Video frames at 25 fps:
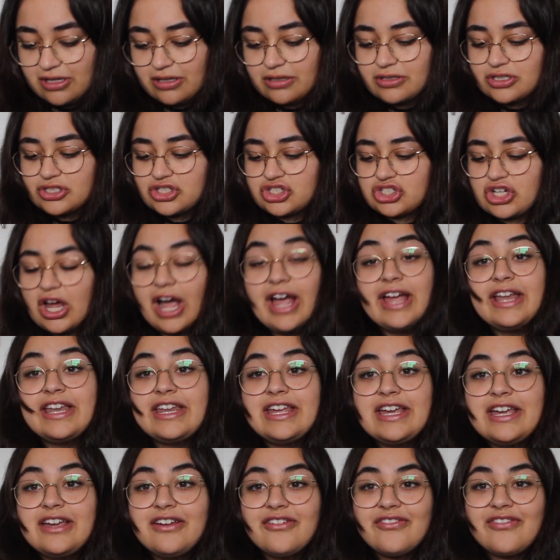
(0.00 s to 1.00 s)

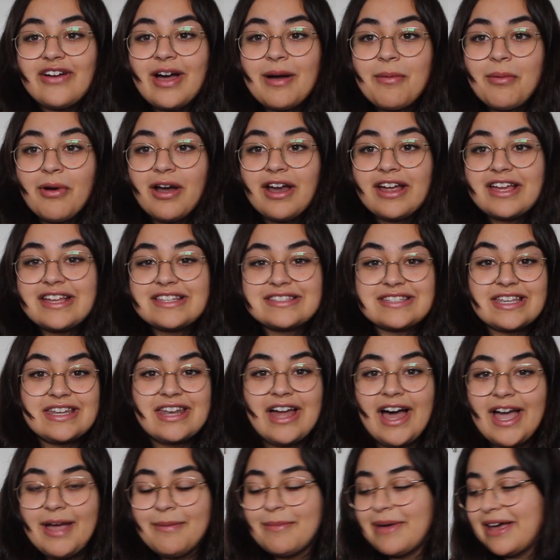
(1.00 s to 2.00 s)
shiny fabric is a
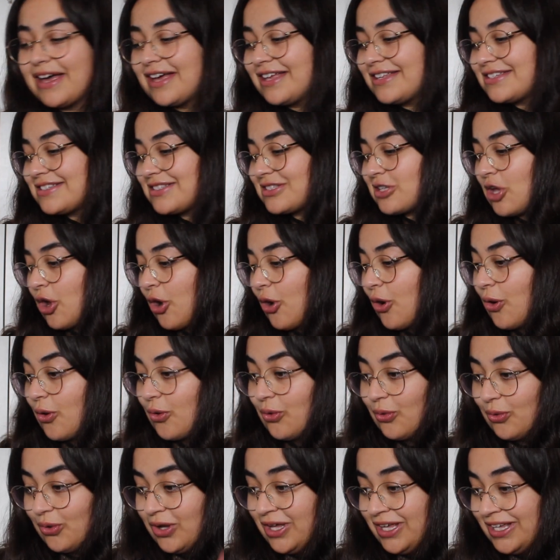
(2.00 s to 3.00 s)
nightmare,
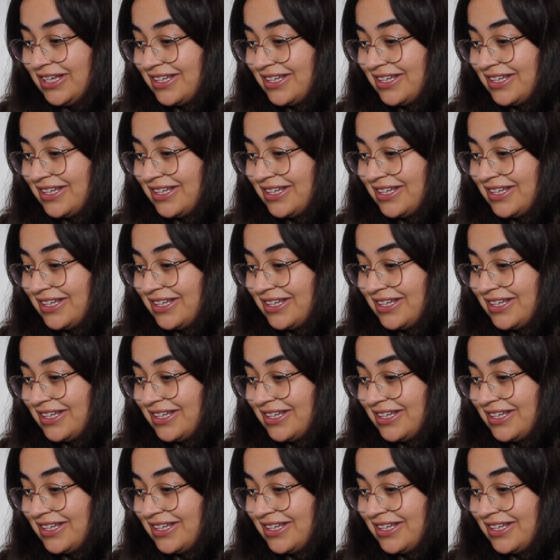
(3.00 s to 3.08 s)
so